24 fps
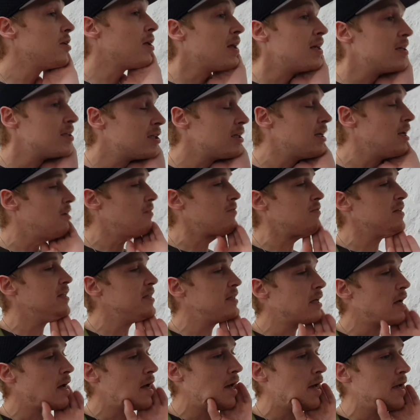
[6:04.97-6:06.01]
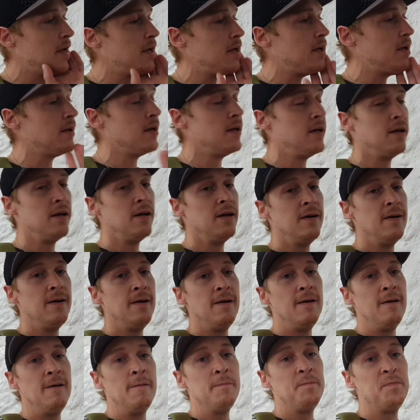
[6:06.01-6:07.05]
Like, it's a lovely day.
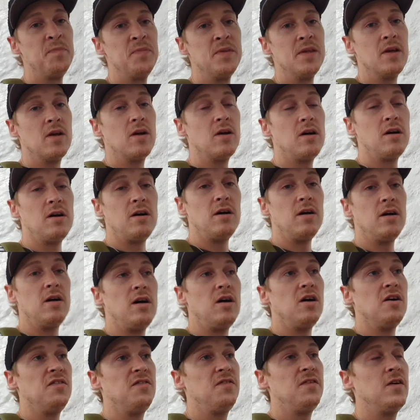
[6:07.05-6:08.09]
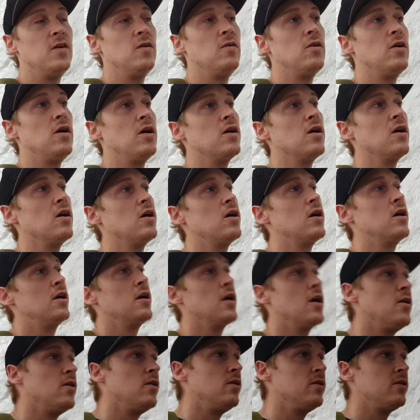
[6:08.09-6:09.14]
I, I feel like I
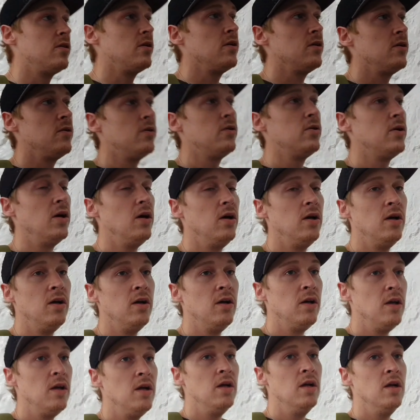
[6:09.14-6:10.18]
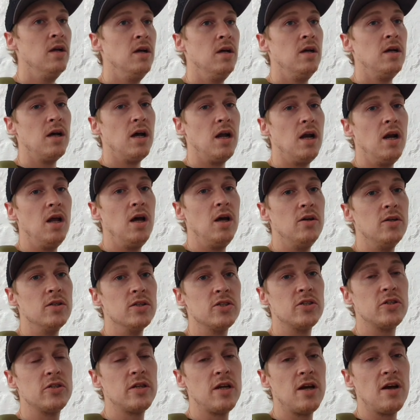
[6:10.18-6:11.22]
could go and do a
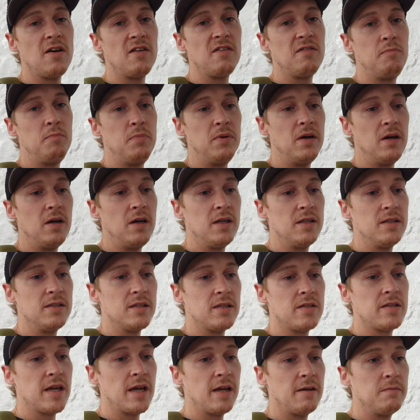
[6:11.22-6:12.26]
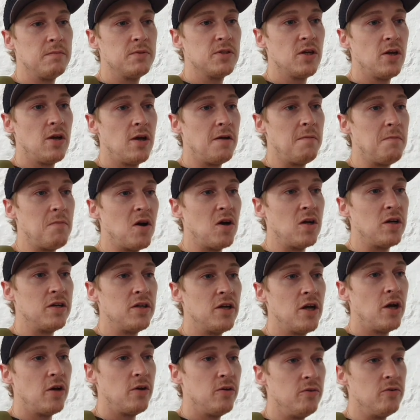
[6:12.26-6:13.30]
load of stuff, but at the same time, I
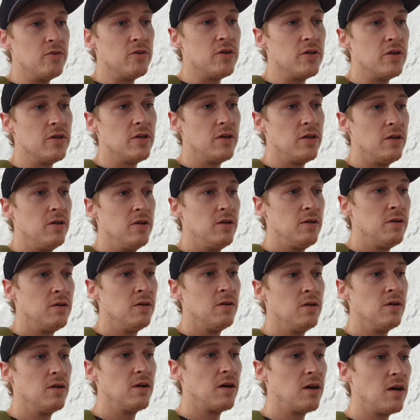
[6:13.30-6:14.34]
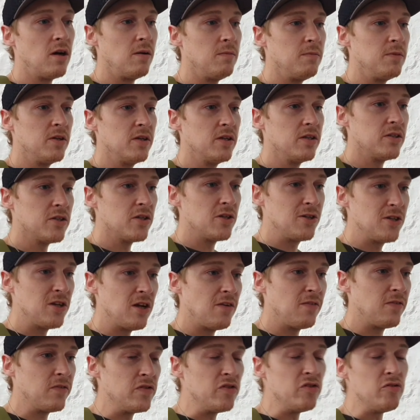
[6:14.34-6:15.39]
know that I'm gonna
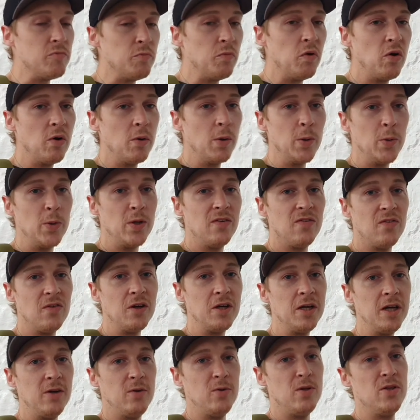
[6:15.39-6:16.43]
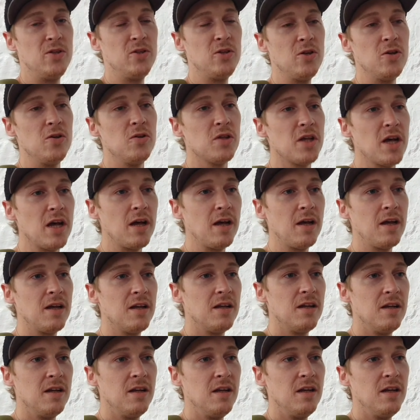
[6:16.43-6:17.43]
suffer tomorrow if I go and do that.